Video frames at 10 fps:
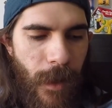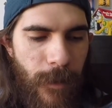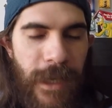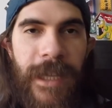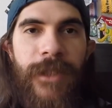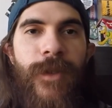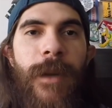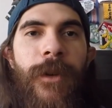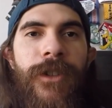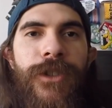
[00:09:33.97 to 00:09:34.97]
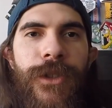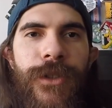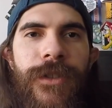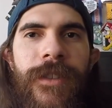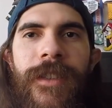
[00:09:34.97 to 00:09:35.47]
But yeah, that's what I'm going to
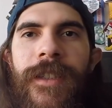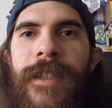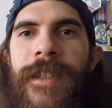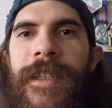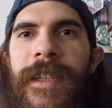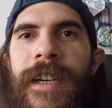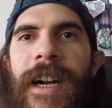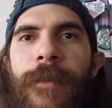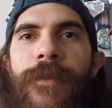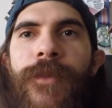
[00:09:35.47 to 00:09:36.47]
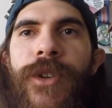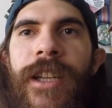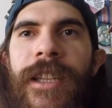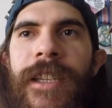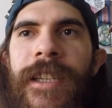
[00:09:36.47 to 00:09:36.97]
do. I'm
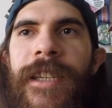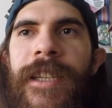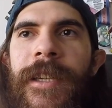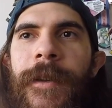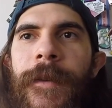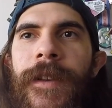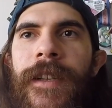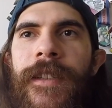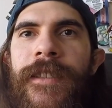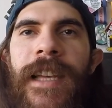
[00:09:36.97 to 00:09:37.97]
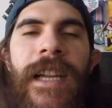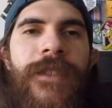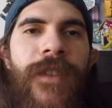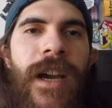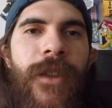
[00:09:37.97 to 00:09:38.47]
really
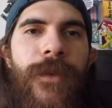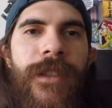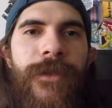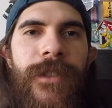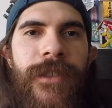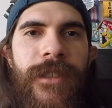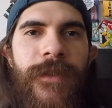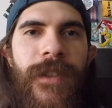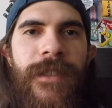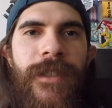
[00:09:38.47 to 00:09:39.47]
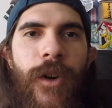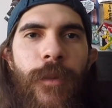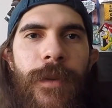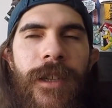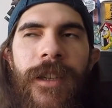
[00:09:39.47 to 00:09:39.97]
satisfied with the results of this
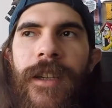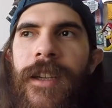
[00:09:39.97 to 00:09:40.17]
Dopey.